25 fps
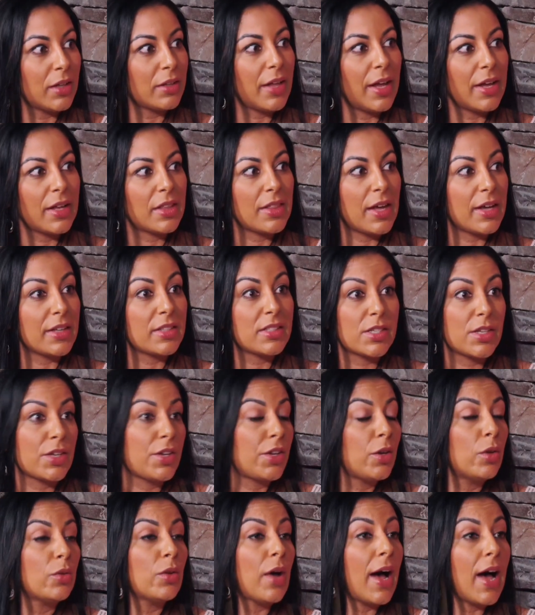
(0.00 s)
Like,
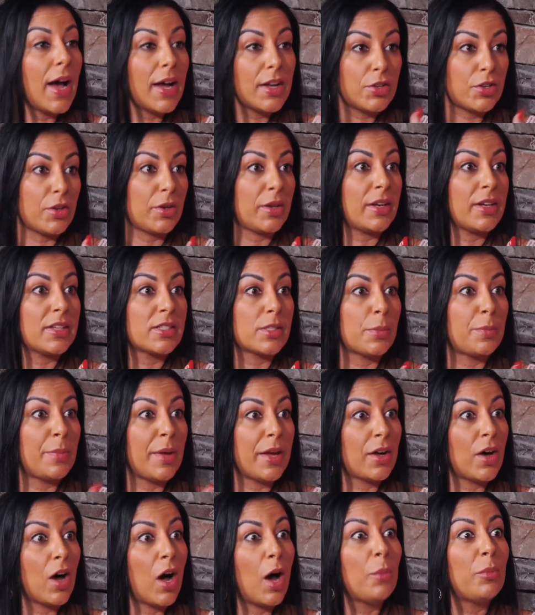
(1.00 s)
I took it as a big
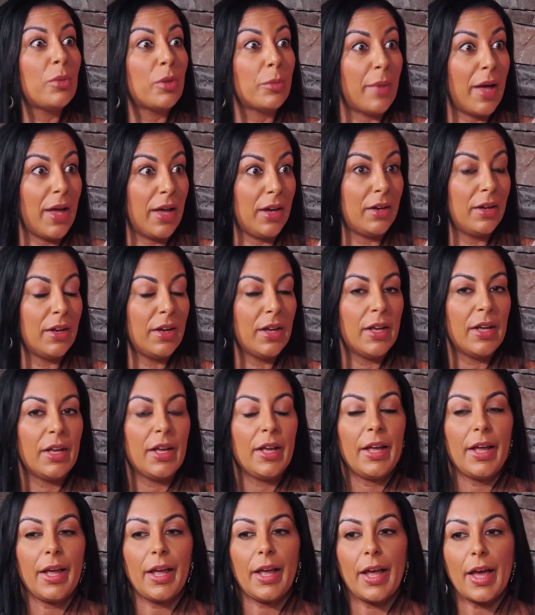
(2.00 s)
compliment.
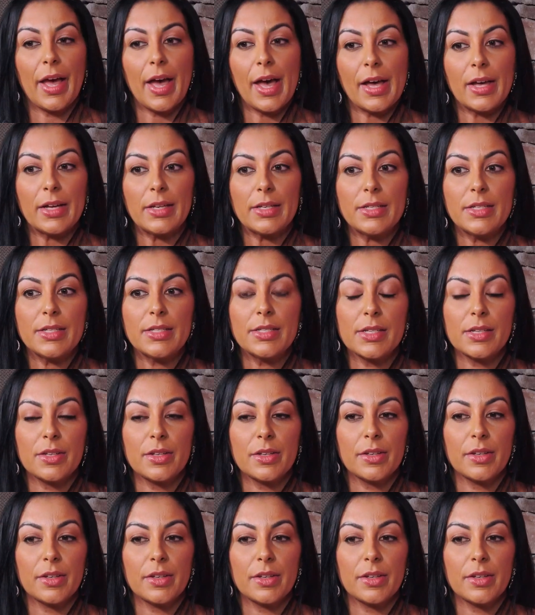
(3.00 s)
And